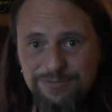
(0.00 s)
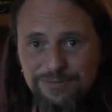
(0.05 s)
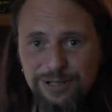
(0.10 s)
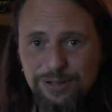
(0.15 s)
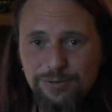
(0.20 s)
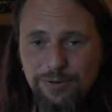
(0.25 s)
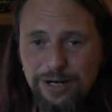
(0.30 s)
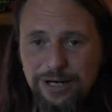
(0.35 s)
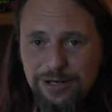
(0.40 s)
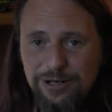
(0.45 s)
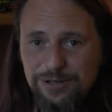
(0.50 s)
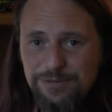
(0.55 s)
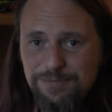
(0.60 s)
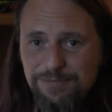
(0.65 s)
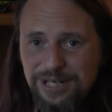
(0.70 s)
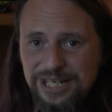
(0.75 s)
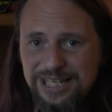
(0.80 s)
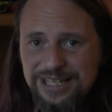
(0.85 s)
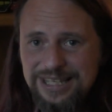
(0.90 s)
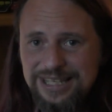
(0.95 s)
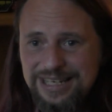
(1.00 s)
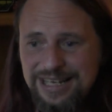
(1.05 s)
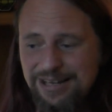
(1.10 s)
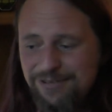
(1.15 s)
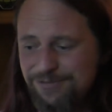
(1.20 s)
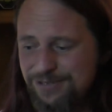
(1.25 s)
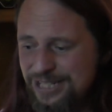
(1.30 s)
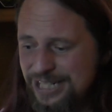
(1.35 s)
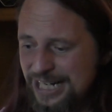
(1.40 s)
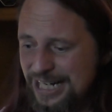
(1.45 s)
required by the
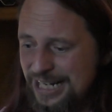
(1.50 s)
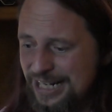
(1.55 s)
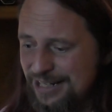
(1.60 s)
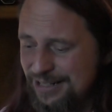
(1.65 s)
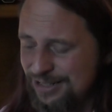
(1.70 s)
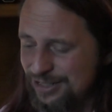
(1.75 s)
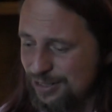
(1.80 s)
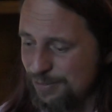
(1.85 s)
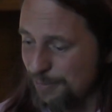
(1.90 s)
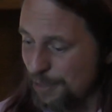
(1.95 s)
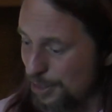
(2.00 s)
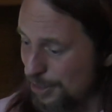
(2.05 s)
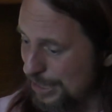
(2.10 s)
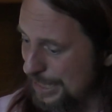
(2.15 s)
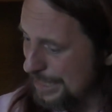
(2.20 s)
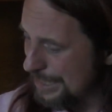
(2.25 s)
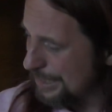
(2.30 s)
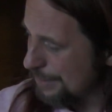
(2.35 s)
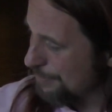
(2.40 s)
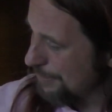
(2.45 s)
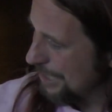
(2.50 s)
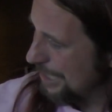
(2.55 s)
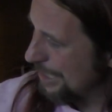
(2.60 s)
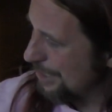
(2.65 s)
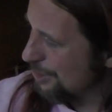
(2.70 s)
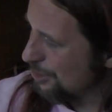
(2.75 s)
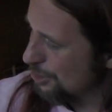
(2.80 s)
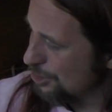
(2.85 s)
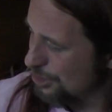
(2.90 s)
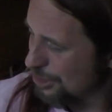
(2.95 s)
FDA to market something
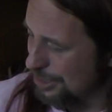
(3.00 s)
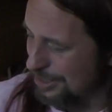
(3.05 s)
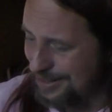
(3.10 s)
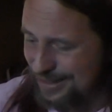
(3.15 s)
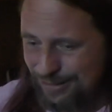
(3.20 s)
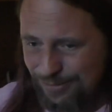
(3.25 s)
as a gin.